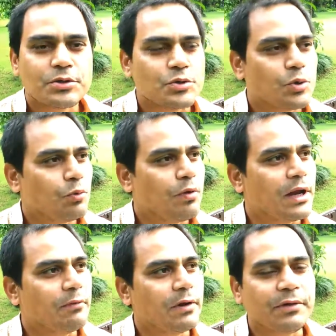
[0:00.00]
so
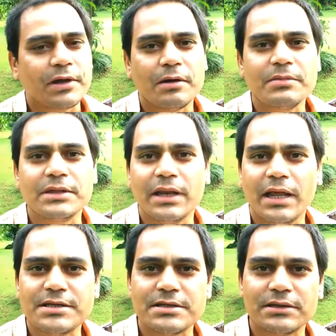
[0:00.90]
whenever we come in the
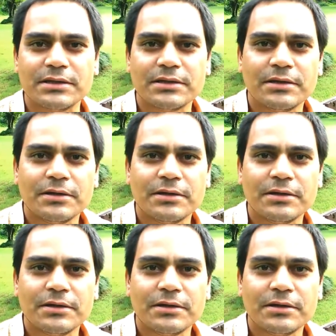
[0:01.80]
nature,